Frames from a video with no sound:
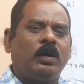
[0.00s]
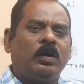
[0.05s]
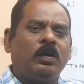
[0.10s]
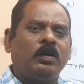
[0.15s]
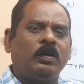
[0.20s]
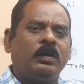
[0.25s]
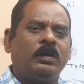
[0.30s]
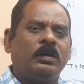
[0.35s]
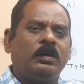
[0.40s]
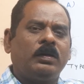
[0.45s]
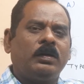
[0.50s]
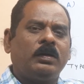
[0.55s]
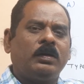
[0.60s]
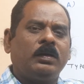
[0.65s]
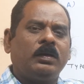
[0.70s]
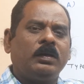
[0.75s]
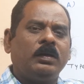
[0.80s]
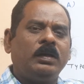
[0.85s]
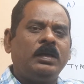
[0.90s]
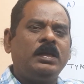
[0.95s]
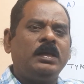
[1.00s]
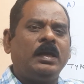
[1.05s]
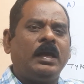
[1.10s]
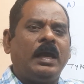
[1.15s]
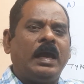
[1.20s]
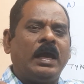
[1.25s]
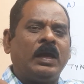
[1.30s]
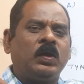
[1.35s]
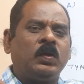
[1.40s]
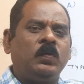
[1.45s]
or in
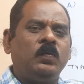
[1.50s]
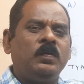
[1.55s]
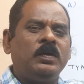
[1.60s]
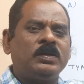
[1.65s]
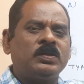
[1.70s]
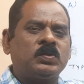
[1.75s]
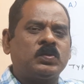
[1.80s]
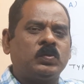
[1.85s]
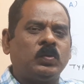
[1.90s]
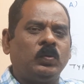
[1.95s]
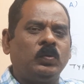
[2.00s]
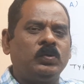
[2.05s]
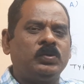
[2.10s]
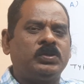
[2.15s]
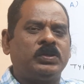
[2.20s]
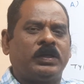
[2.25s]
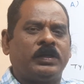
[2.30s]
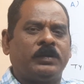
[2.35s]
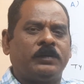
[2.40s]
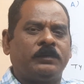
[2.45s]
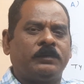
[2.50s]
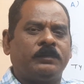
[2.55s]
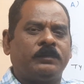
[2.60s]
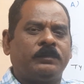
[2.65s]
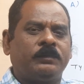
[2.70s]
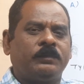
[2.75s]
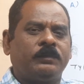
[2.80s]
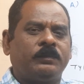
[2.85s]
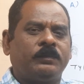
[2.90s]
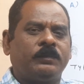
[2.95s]
aqueous solution
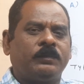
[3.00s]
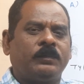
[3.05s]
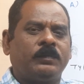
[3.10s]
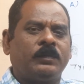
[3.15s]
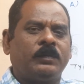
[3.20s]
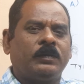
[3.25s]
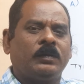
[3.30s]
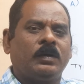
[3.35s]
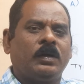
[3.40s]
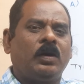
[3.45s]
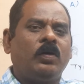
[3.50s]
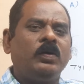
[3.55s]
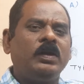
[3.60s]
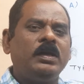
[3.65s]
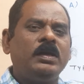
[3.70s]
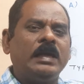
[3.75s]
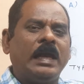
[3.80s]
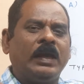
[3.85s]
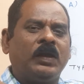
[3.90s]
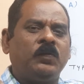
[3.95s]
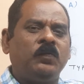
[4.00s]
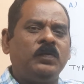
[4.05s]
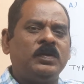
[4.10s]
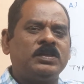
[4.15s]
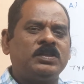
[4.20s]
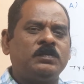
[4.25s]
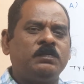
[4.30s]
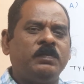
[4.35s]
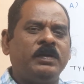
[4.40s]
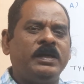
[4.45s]
or in
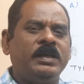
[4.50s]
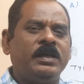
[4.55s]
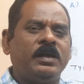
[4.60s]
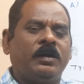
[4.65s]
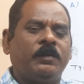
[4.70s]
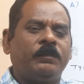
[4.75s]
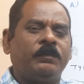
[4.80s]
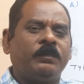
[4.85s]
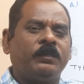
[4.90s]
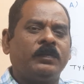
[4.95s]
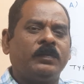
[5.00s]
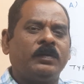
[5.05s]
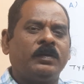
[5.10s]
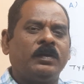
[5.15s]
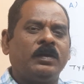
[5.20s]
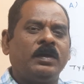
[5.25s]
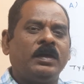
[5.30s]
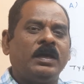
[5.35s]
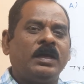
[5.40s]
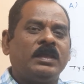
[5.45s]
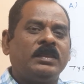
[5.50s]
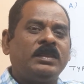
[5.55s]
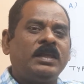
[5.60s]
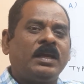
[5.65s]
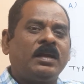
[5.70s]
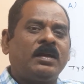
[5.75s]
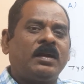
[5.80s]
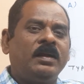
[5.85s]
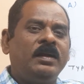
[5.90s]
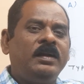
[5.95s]
aqueous medium, they
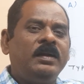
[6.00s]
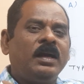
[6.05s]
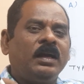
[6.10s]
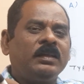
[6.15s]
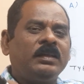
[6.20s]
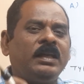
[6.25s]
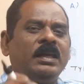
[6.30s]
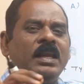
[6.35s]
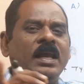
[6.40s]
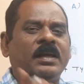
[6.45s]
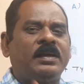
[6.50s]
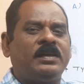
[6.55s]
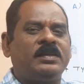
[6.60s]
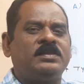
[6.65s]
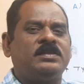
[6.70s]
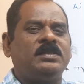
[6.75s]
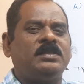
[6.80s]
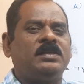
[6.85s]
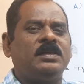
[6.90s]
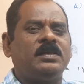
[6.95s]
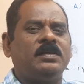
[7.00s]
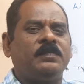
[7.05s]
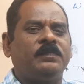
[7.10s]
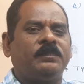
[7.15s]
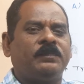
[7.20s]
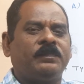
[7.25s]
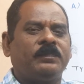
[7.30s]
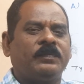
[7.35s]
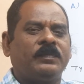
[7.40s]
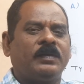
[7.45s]
conduct the electricity
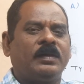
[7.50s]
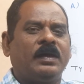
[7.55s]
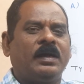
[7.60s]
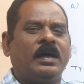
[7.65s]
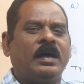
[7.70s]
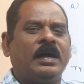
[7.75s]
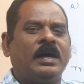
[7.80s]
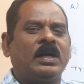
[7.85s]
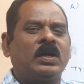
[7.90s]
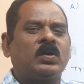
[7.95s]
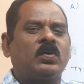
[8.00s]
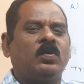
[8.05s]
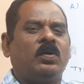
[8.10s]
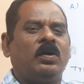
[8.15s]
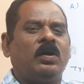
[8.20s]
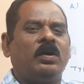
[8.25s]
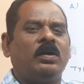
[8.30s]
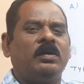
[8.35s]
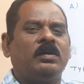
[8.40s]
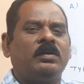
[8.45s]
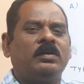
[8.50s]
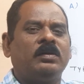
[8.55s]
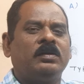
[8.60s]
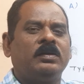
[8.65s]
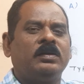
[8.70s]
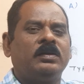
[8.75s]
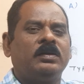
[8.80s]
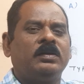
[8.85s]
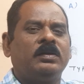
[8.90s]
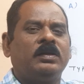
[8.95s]
are called
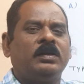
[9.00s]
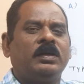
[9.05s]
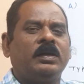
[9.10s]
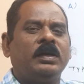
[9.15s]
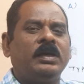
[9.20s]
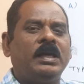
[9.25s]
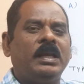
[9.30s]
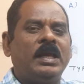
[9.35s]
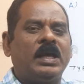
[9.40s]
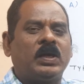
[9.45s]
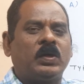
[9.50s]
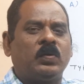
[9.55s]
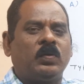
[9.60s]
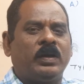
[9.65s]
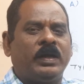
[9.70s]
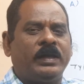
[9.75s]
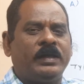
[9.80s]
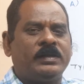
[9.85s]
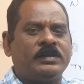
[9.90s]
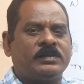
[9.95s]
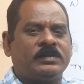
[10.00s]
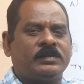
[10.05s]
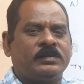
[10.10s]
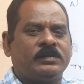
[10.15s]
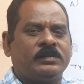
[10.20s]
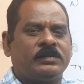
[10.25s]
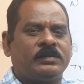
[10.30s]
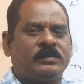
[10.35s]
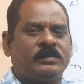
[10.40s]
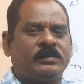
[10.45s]
electrolytes.
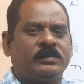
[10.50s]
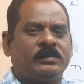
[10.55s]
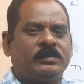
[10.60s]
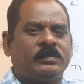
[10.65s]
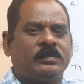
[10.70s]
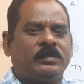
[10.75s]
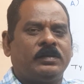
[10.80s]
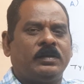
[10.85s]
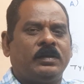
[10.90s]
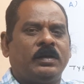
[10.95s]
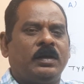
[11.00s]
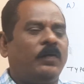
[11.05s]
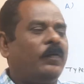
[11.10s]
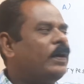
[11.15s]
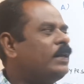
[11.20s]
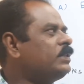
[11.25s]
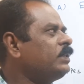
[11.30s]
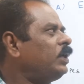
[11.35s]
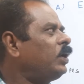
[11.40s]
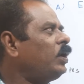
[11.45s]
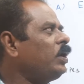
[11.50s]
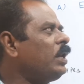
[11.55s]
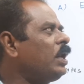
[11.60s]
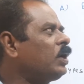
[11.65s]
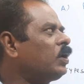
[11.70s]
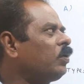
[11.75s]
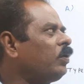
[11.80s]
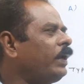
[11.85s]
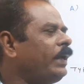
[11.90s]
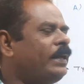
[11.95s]
What is the
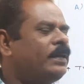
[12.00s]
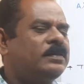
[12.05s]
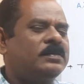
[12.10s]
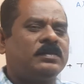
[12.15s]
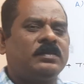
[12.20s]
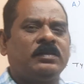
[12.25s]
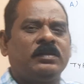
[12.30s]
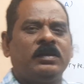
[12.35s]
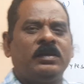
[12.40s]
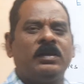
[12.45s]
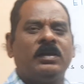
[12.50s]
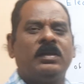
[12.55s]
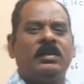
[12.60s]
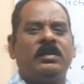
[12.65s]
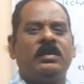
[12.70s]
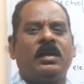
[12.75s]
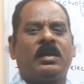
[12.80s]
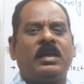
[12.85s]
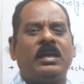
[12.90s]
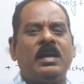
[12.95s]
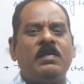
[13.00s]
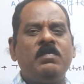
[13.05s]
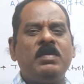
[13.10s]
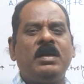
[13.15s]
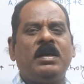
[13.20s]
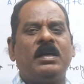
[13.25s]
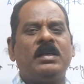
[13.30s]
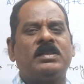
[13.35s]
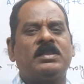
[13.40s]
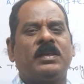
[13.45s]
non-electrolytes? The
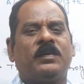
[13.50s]
chemical